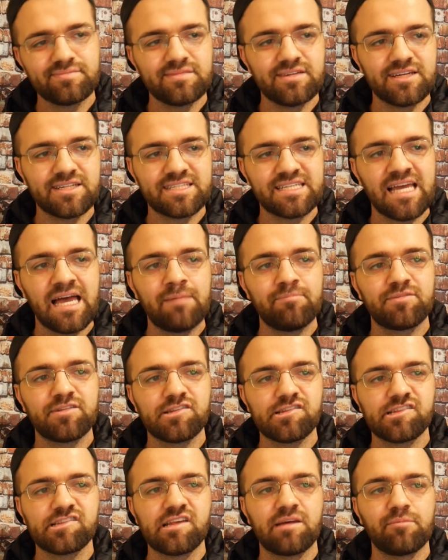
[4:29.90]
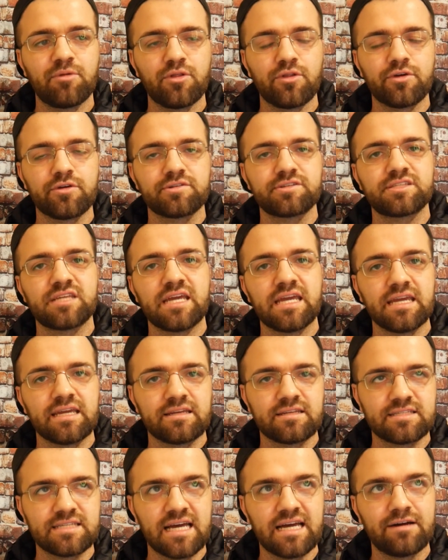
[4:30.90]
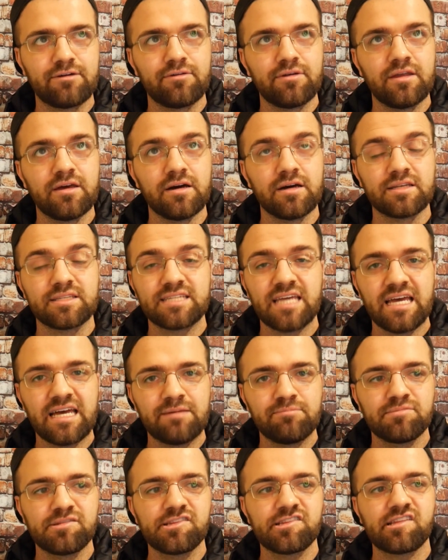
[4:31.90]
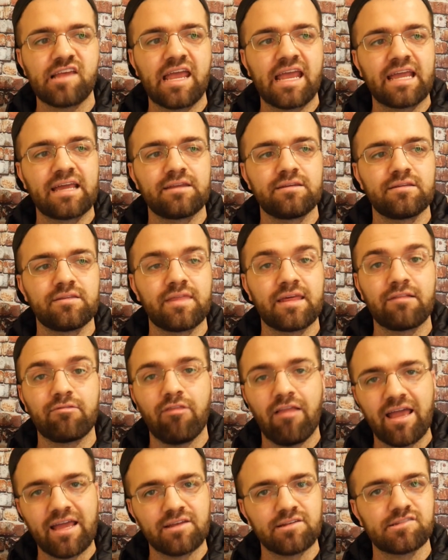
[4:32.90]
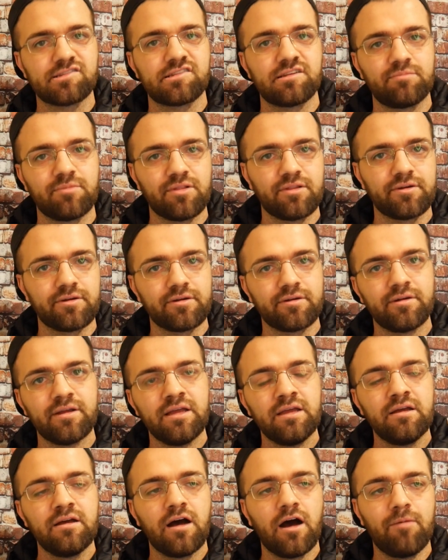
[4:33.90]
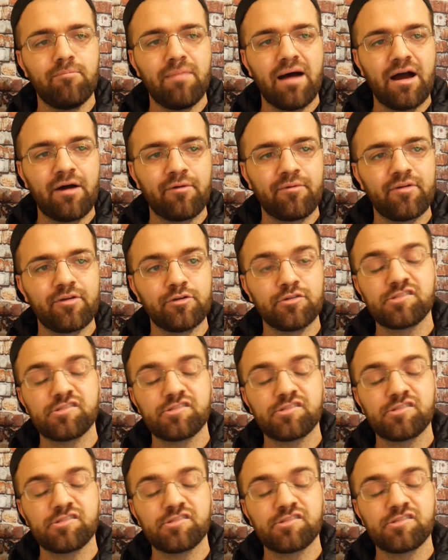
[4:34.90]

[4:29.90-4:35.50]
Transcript: attempt similar takedown attempts and they land similar amount.